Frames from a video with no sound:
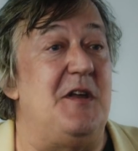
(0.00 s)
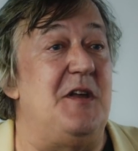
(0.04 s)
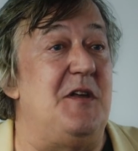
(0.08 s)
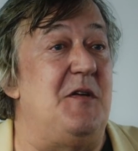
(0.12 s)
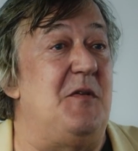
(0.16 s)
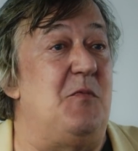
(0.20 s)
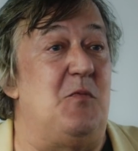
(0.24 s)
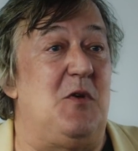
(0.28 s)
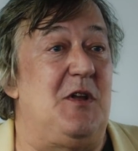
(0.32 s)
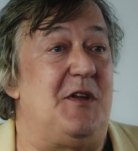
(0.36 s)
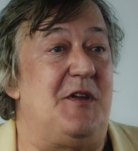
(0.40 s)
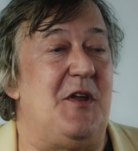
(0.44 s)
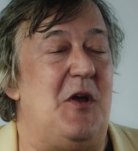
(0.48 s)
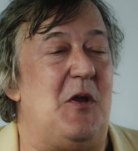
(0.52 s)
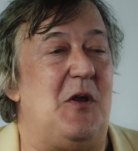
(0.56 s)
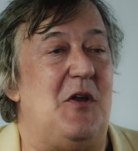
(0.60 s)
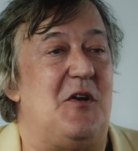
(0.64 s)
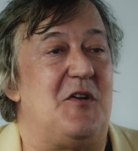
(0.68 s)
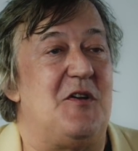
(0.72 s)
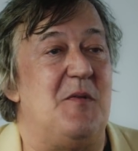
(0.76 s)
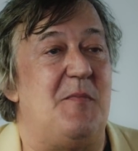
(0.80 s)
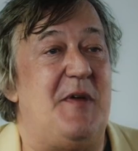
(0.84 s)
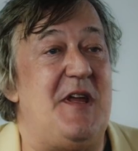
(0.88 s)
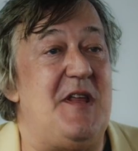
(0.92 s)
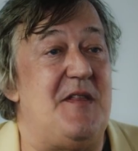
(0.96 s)
will no
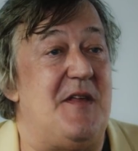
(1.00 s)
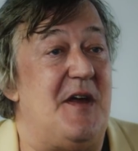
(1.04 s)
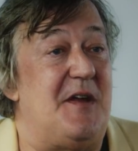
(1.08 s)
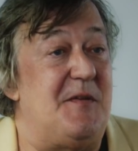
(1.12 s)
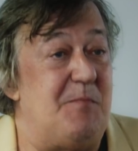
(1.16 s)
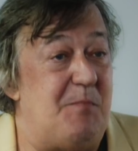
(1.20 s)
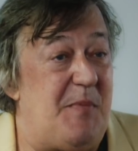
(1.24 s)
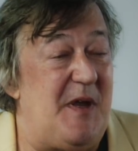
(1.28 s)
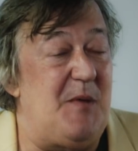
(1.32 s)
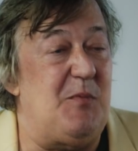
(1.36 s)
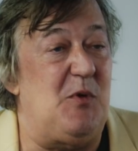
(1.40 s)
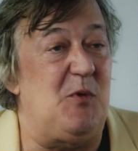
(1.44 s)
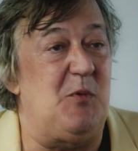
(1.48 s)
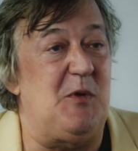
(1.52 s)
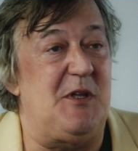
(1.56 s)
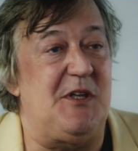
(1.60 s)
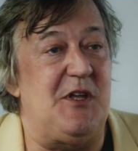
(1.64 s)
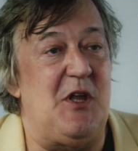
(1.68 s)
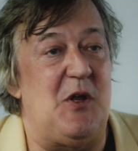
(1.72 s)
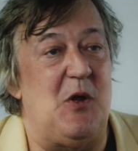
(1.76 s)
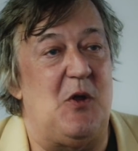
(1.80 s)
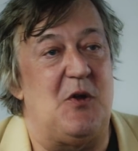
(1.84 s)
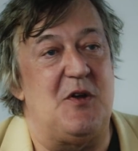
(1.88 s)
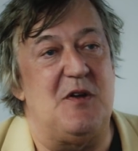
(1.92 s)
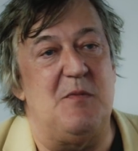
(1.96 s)
longer be there, and people will
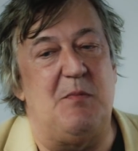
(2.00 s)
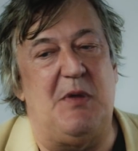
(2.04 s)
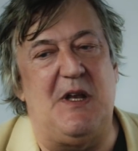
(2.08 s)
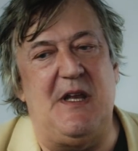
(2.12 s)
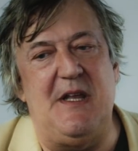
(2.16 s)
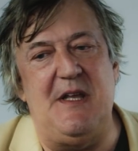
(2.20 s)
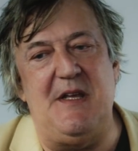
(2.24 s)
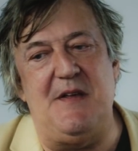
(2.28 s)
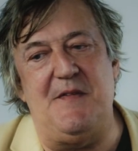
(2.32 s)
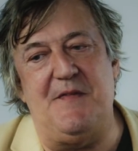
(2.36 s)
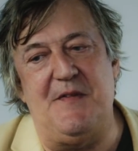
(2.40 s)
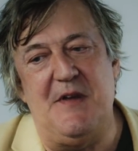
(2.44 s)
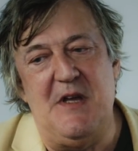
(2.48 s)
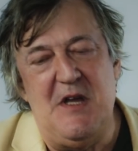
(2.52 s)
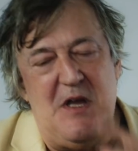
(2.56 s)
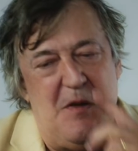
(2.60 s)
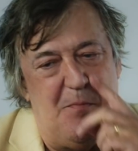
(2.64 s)
no longer believe.